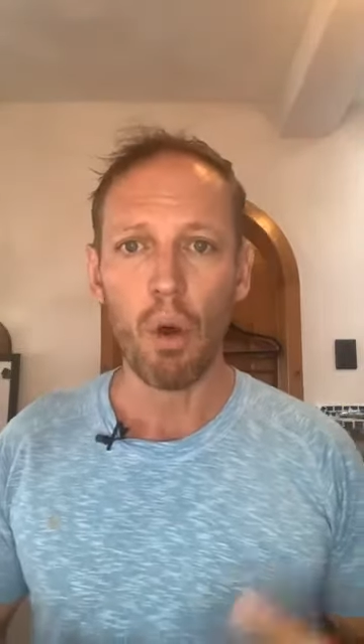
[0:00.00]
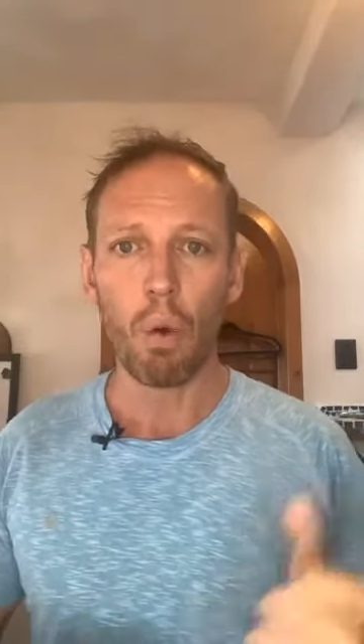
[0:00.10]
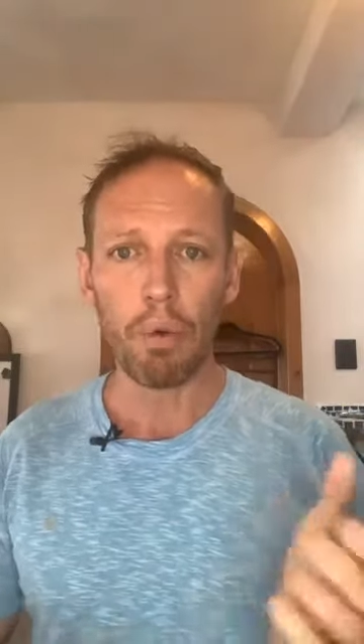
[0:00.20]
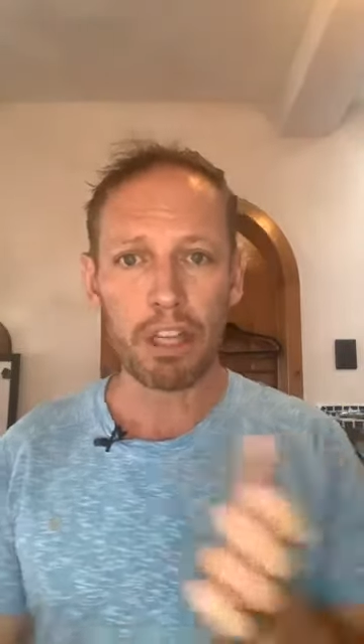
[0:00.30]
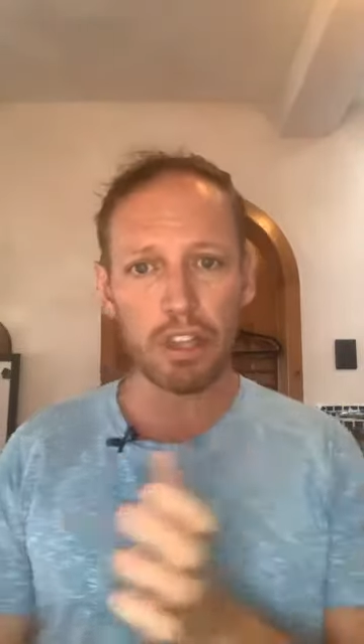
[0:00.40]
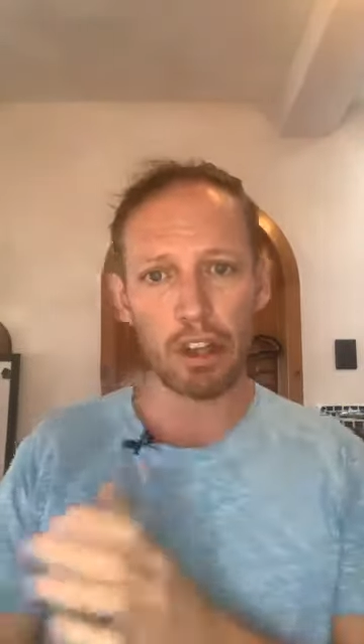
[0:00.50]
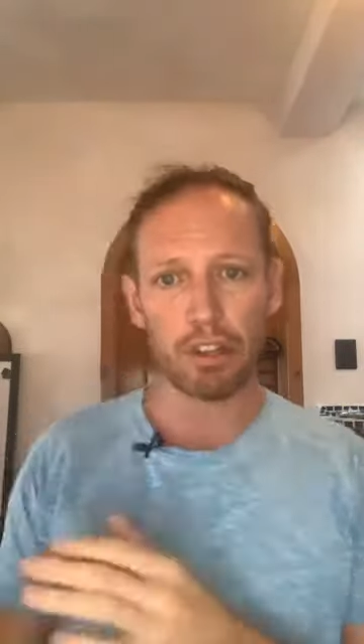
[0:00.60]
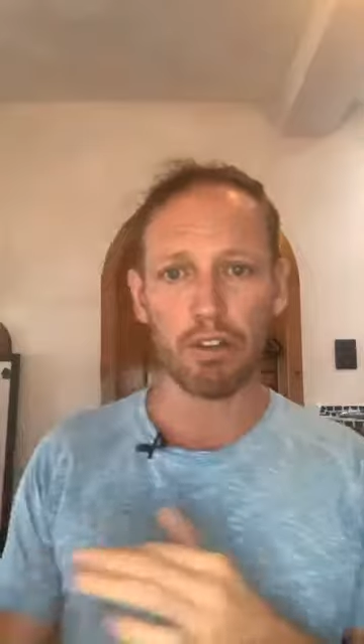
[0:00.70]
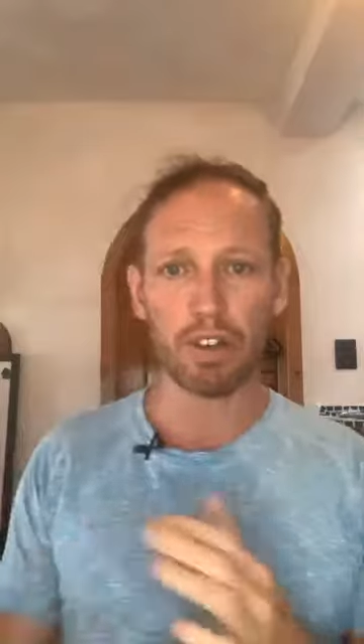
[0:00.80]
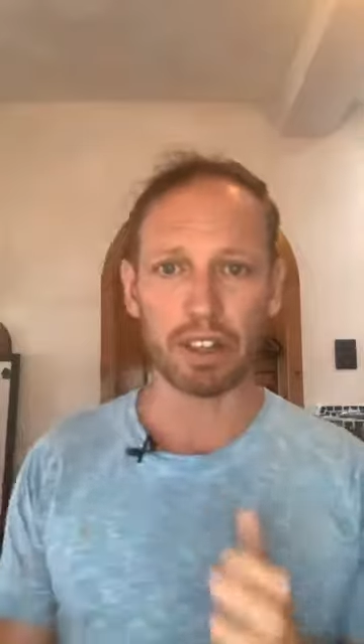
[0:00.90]
When we start to
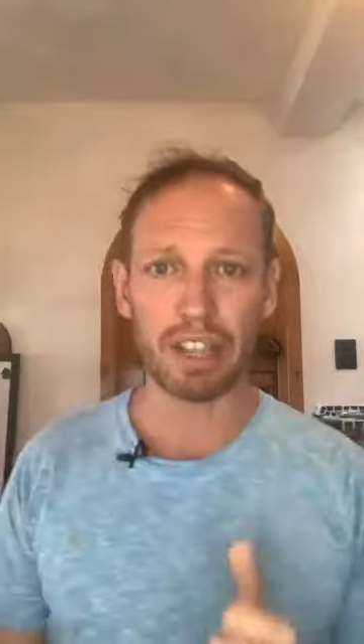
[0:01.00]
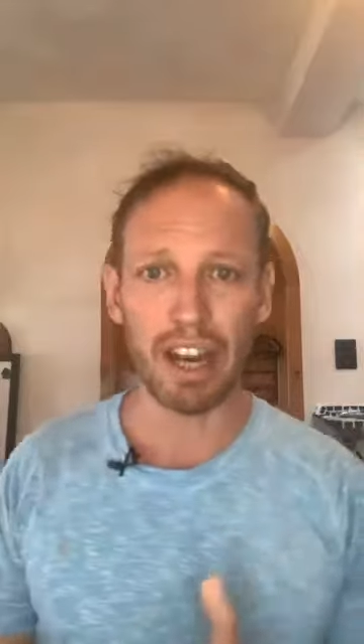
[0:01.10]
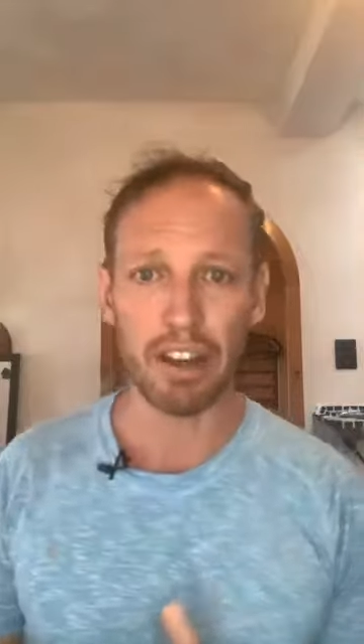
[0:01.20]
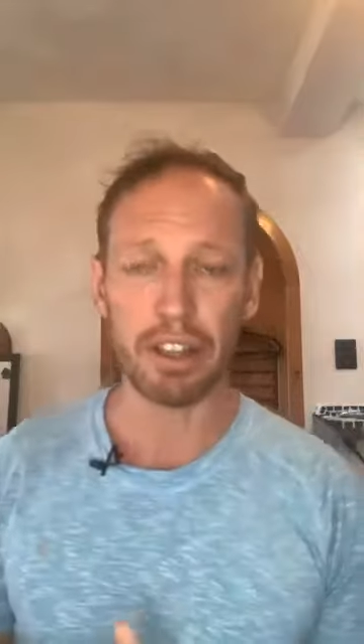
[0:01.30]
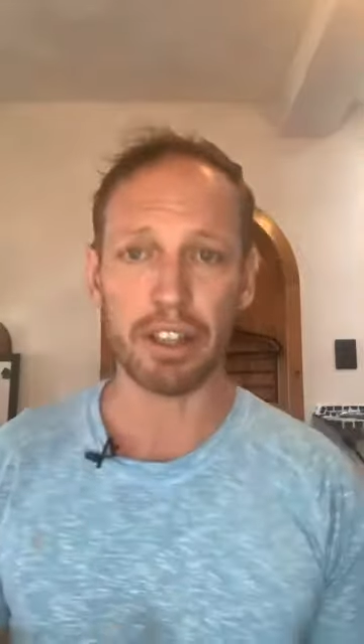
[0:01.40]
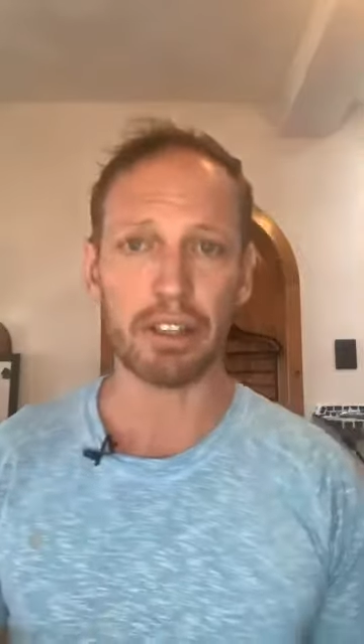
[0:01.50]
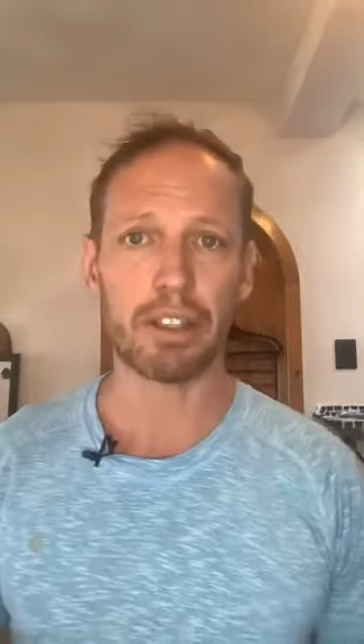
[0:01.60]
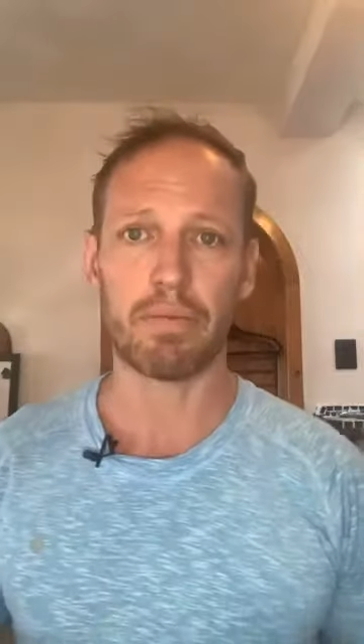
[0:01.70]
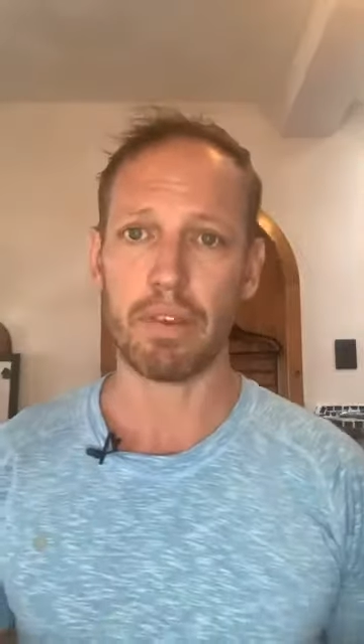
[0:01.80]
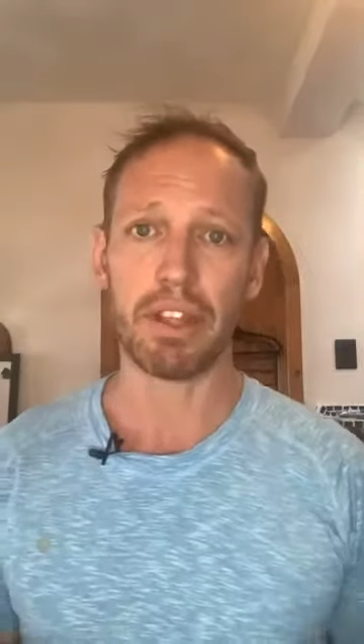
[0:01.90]
feel down in
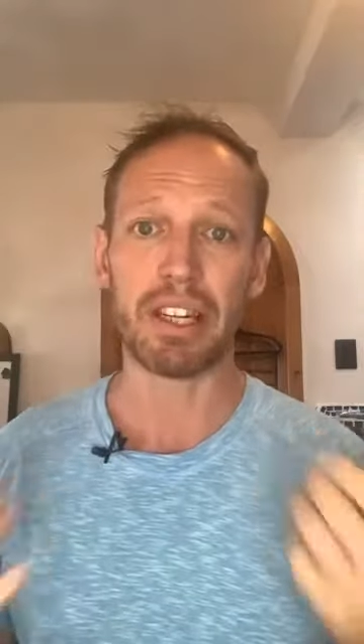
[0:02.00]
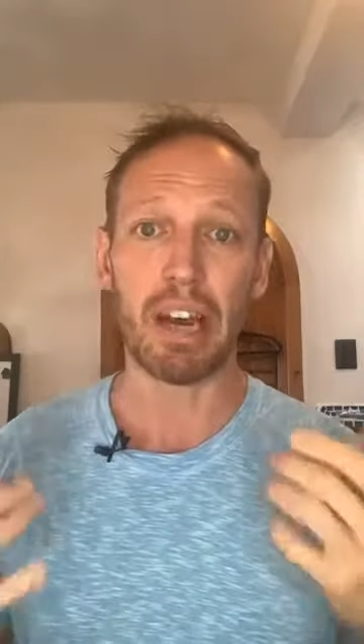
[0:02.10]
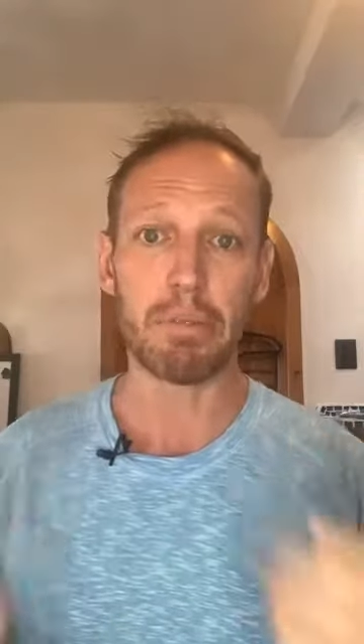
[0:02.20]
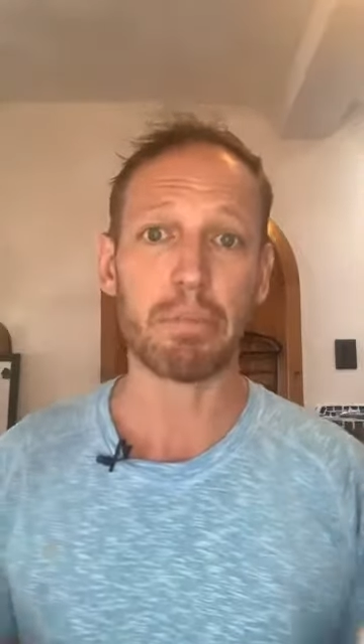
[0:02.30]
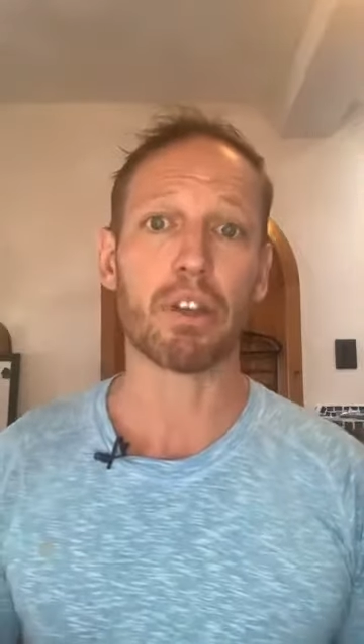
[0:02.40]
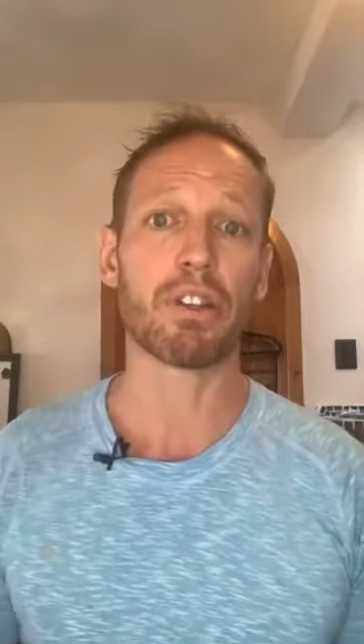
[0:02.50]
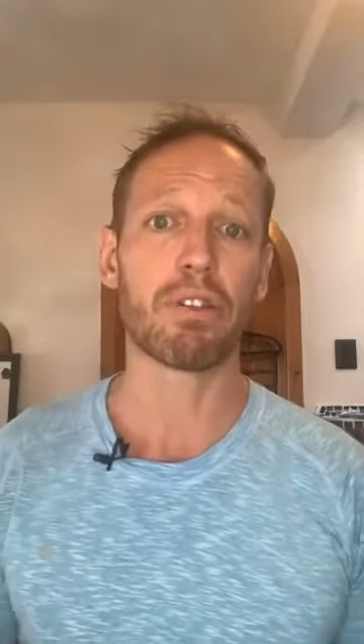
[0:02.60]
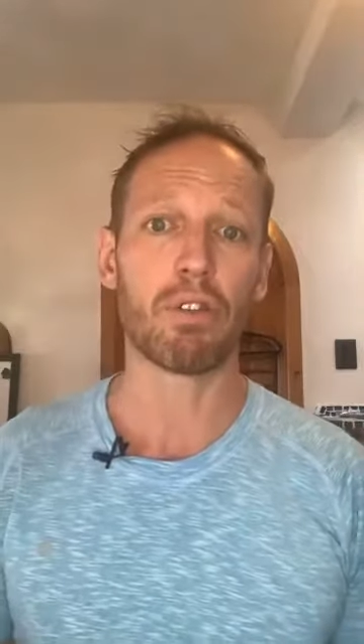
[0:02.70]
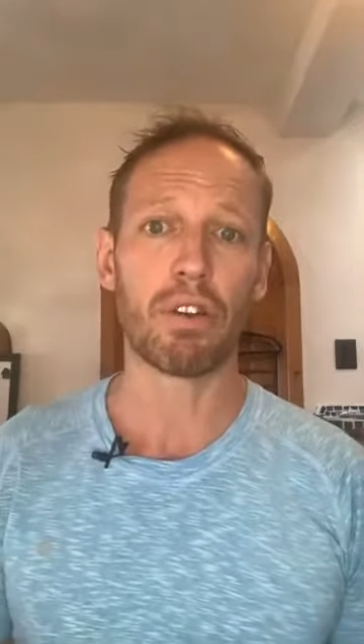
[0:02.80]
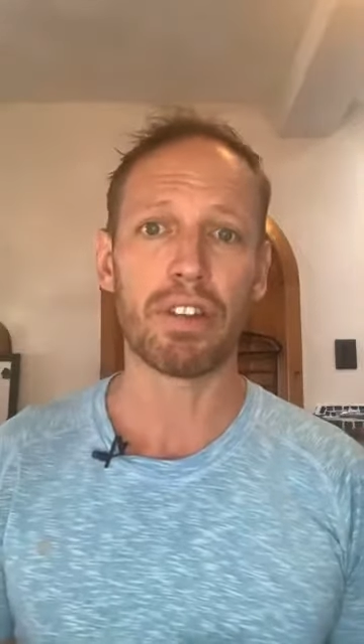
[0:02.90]
the dumps because
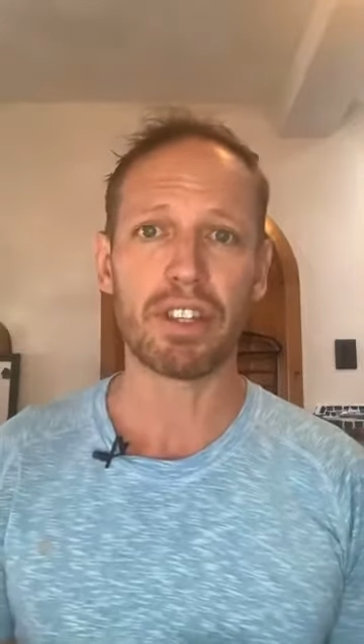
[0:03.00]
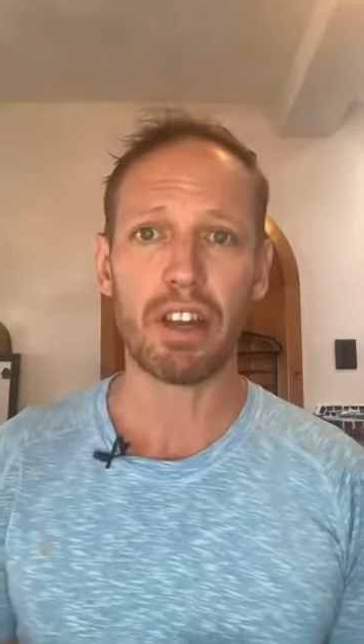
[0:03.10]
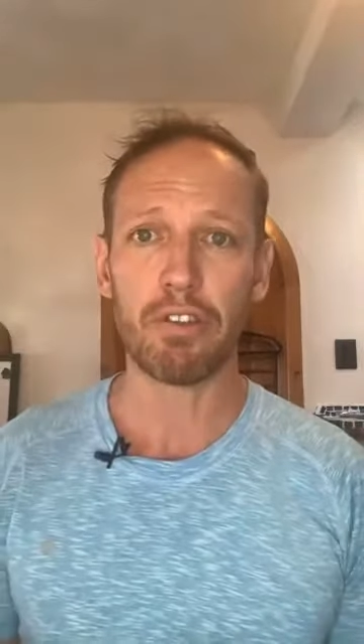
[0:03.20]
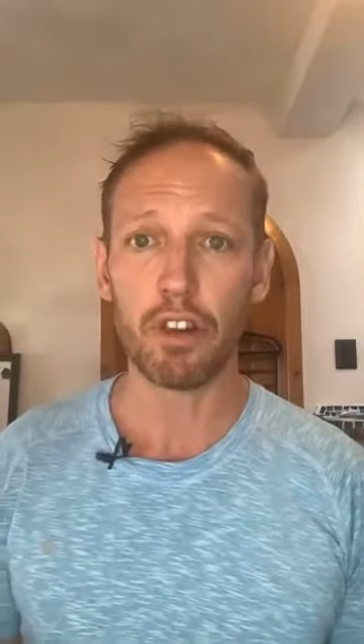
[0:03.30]
of all of this stuff,